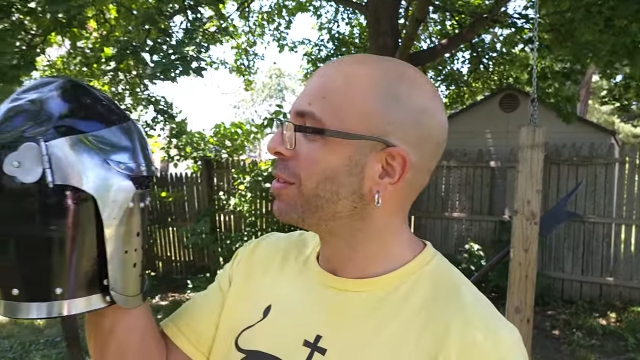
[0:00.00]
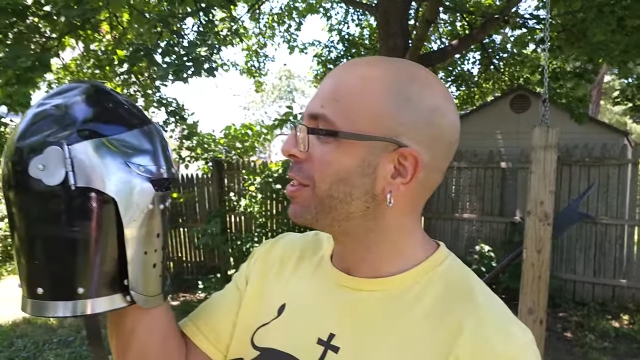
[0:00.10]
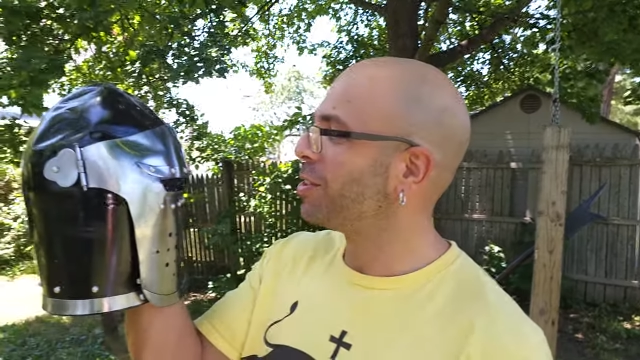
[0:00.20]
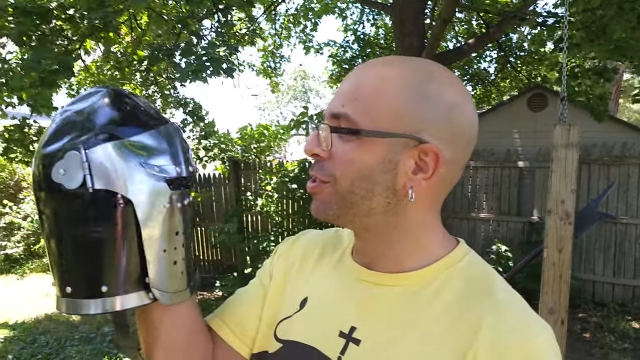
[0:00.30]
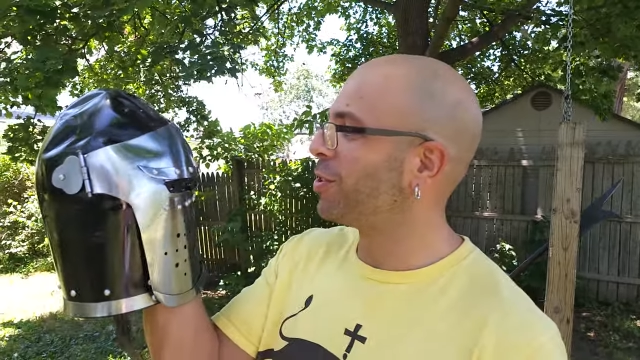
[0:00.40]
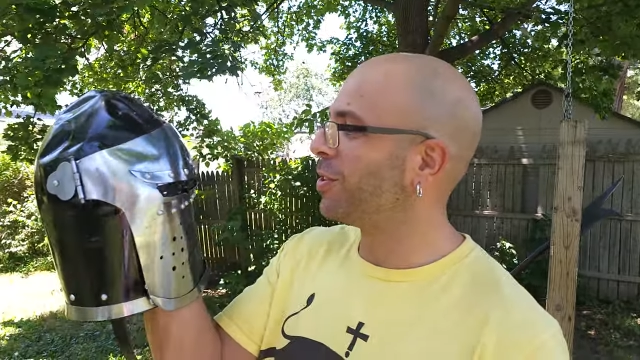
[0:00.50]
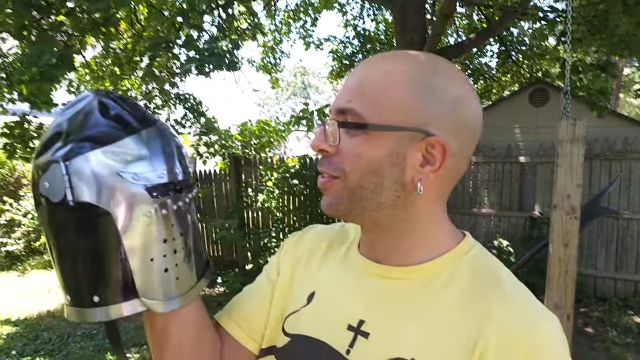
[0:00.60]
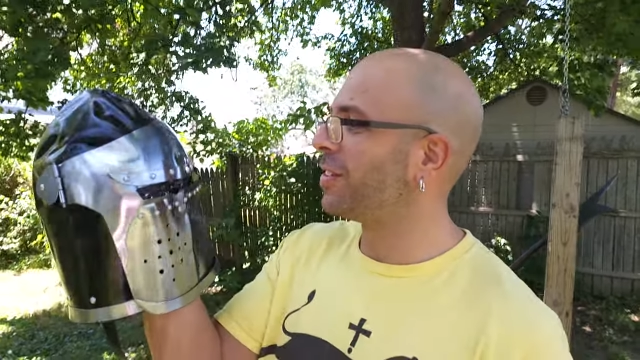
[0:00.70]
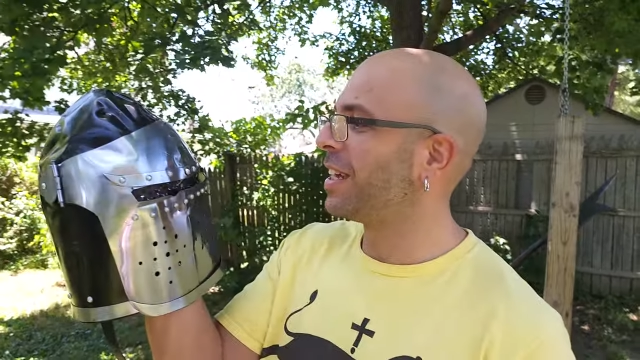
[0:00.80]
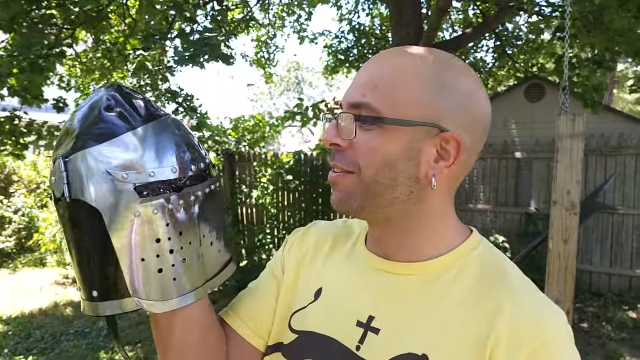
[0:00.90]
It's true.
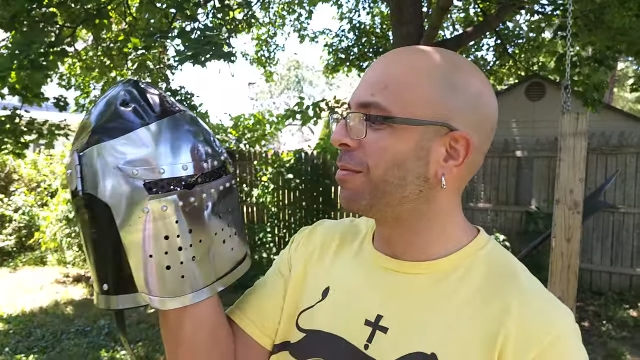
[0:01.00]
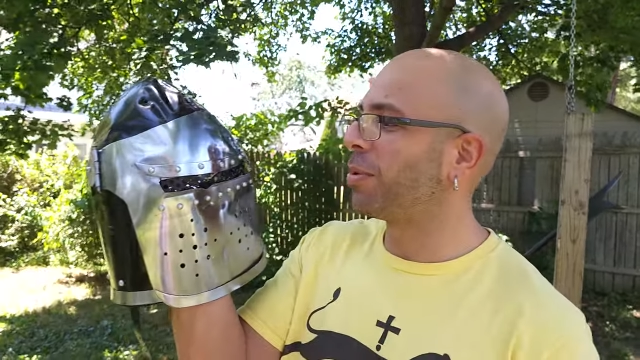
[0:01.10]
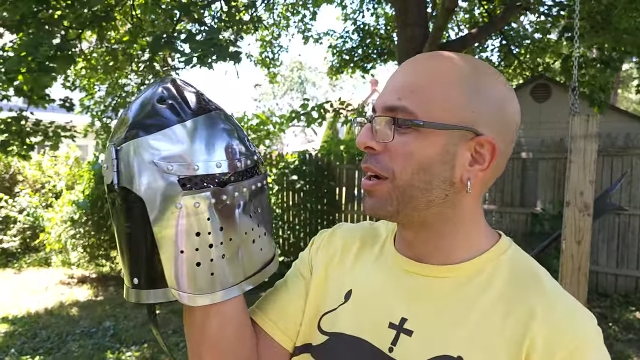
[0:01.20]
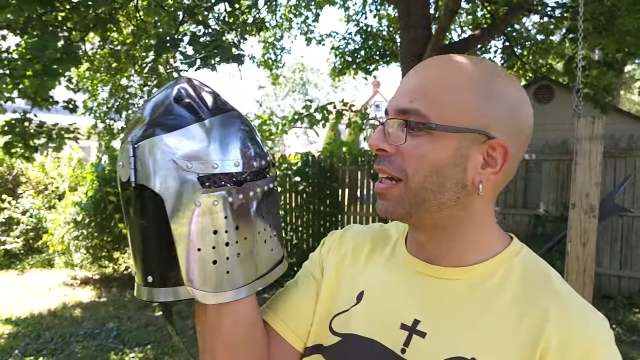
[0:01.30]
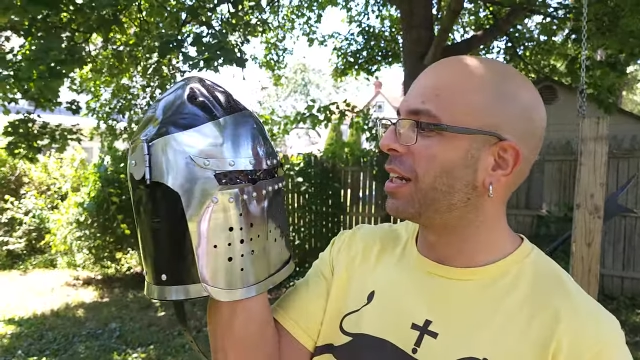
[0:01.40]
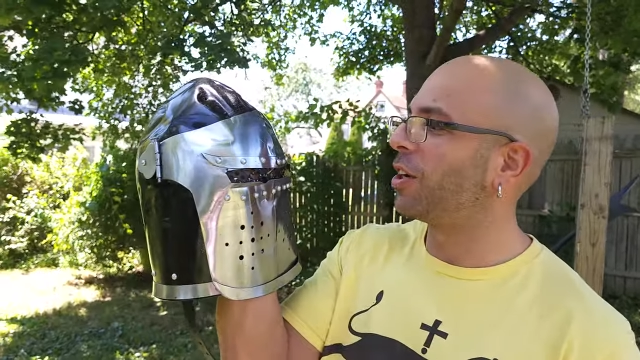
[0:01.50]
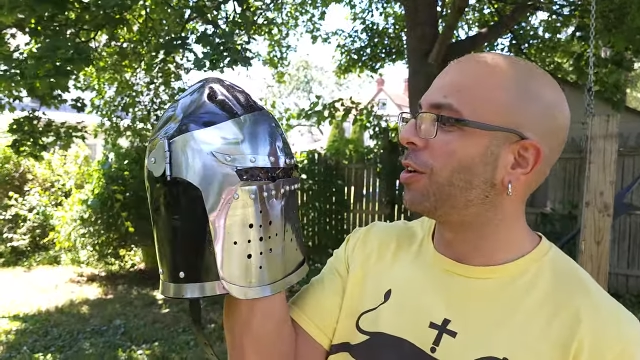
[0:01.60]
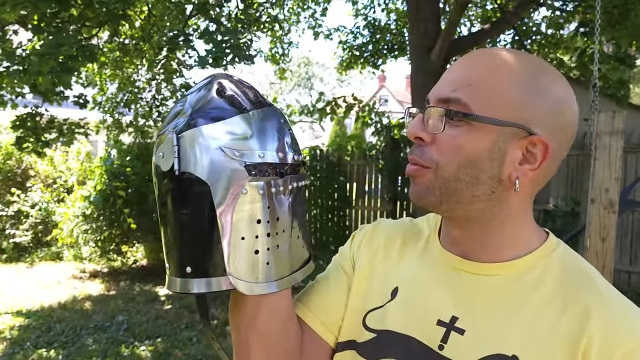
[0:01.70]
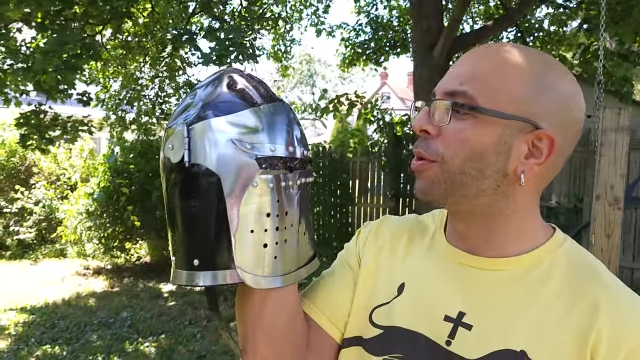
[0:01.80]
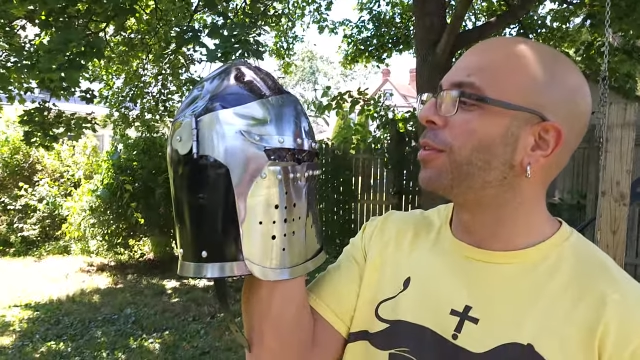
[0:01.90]
They would probably get
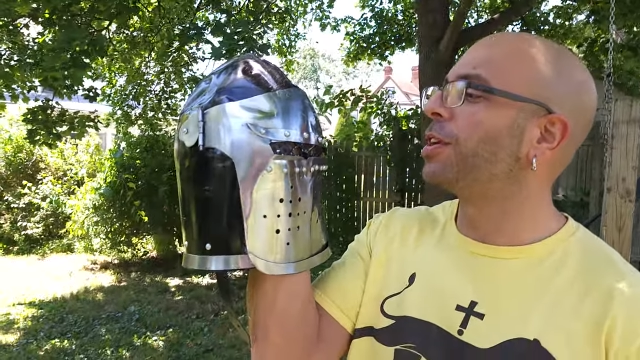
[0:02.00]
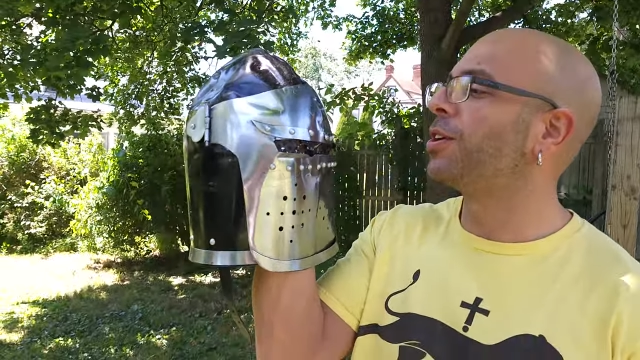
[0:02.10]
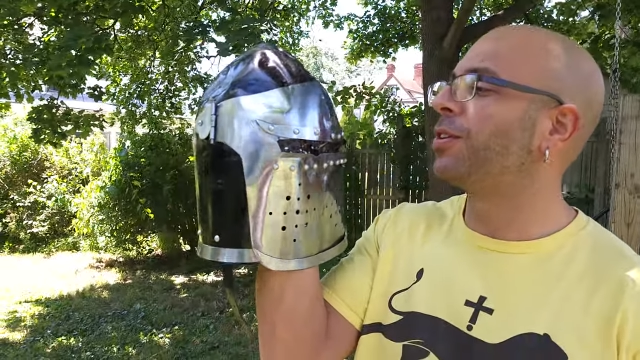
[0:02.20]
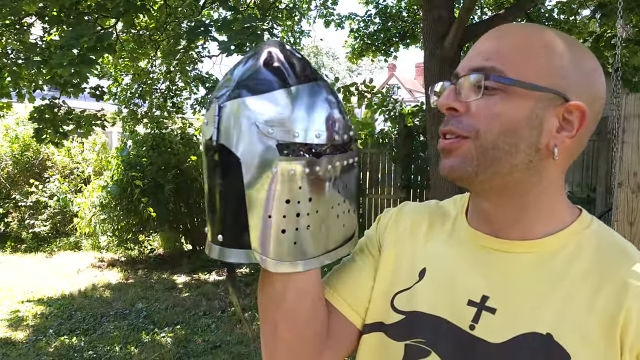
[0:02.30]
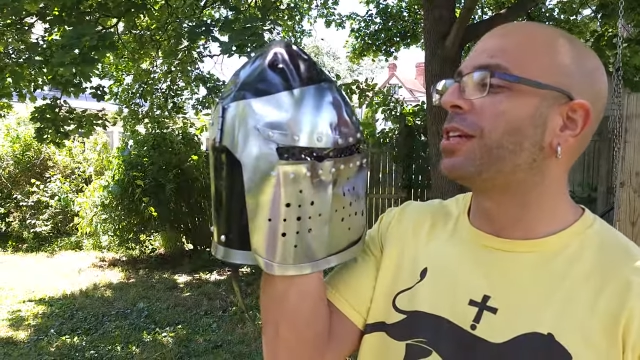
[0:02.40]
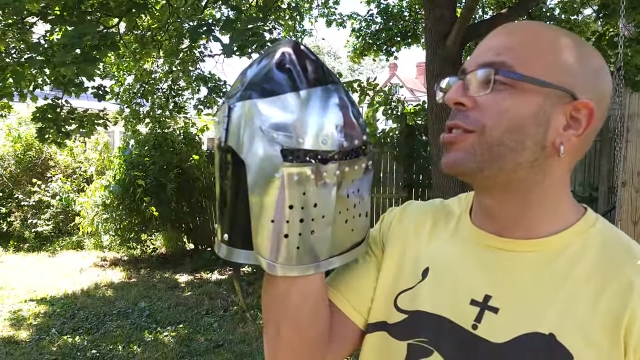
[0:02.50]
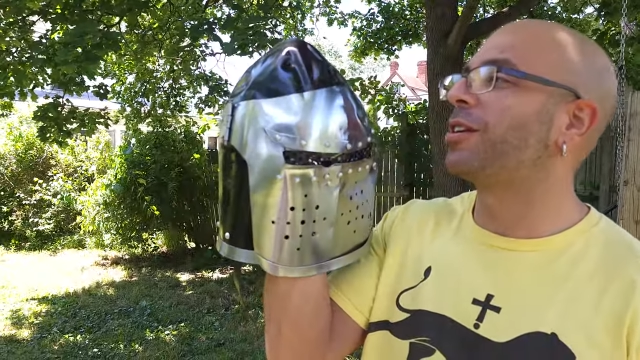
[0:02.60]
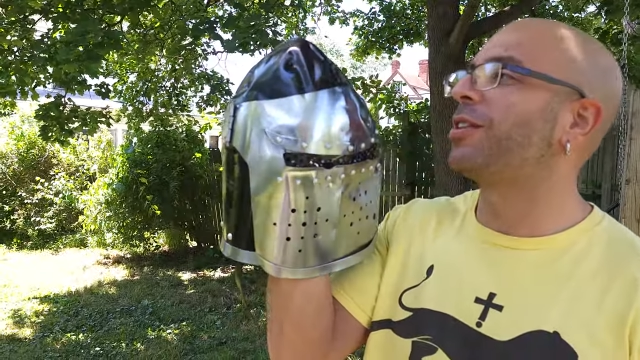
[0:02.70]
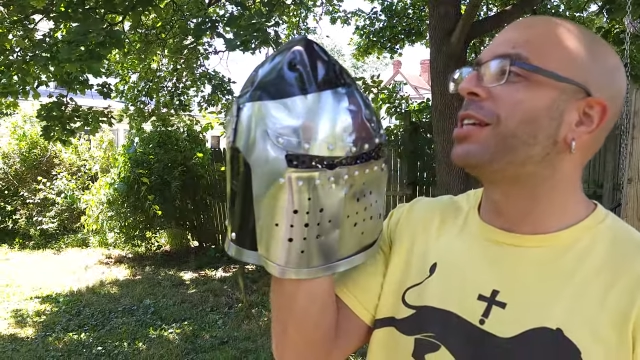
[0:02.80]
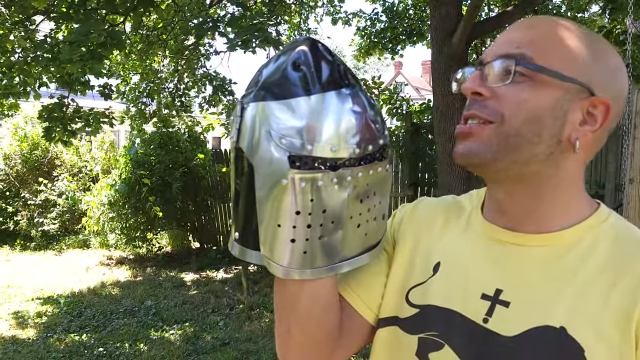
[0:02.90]
hurt more than you. At least
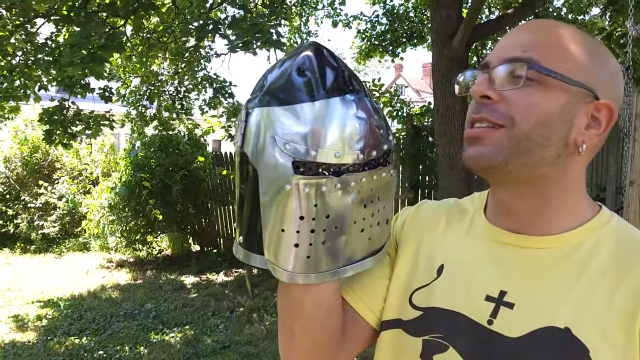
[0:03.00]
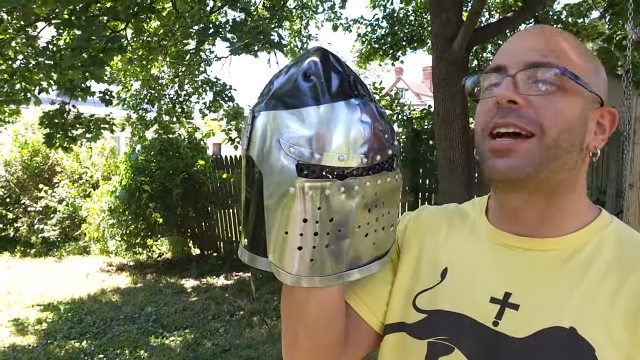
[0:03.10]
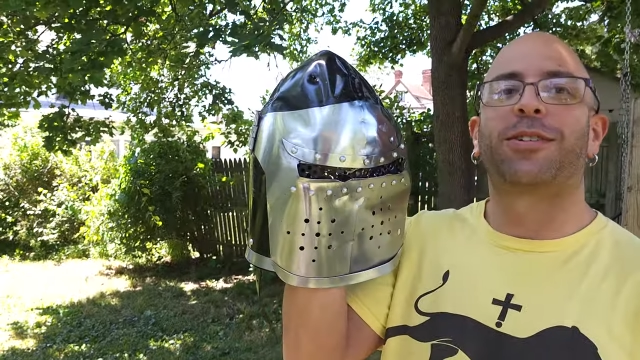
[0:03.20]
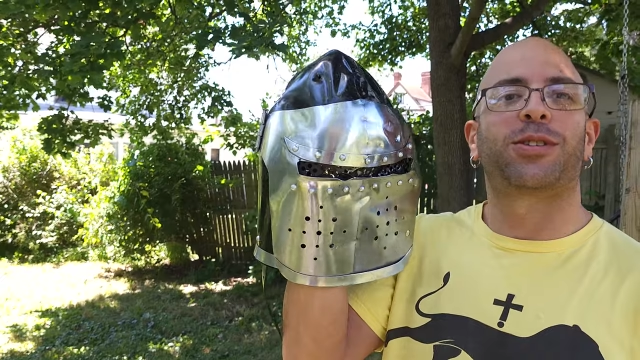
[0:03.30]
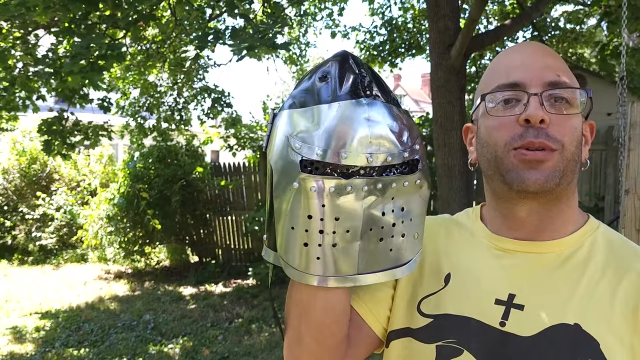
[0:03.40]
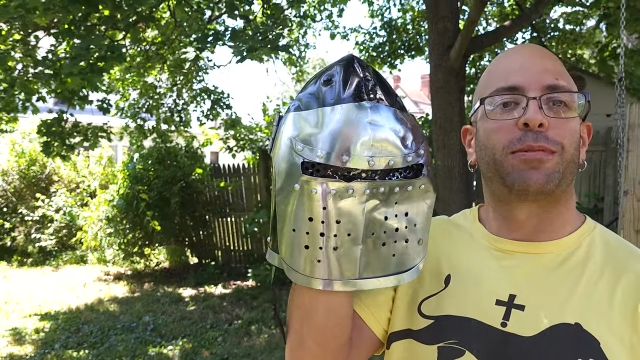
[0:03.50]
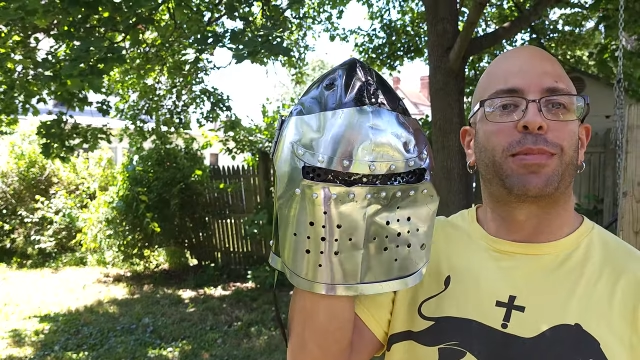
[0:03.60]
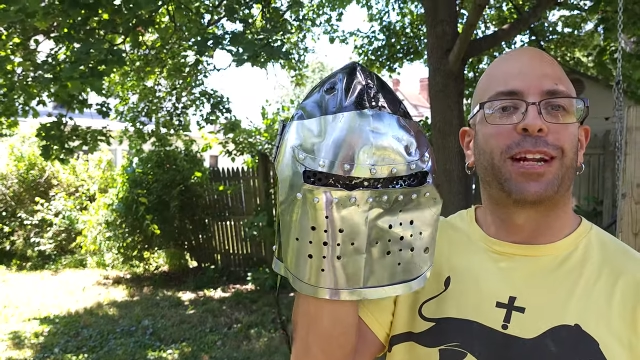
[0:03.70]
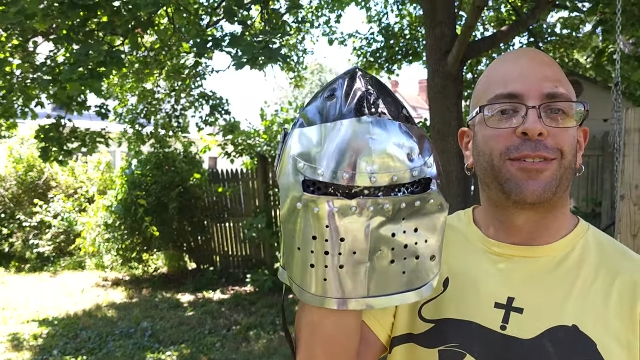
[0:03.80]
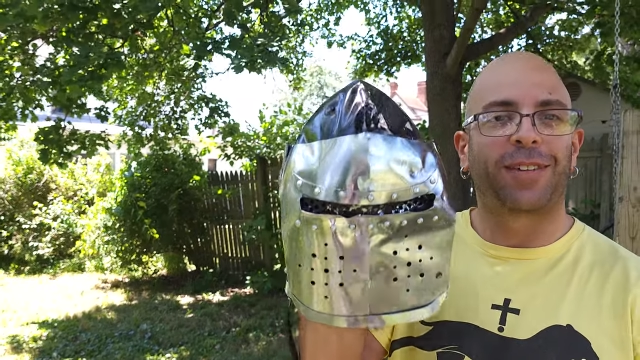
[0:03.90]
that was one
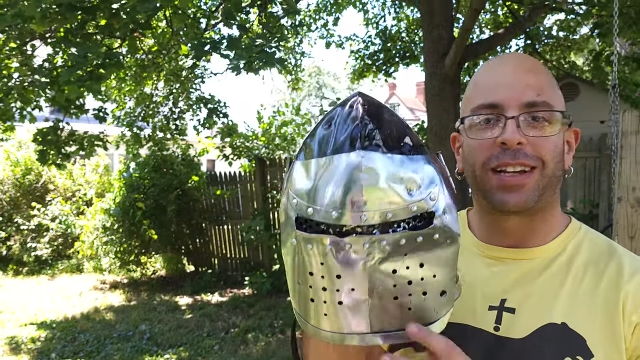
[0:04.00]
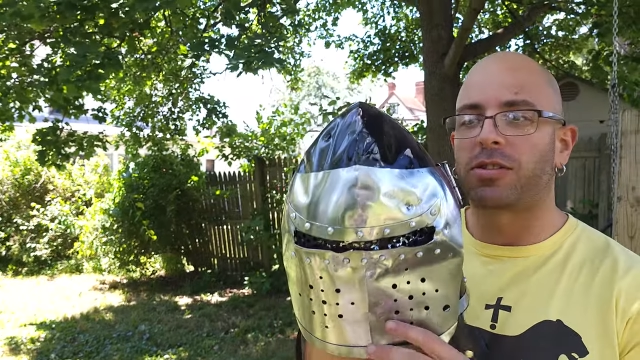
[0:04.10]
benefit.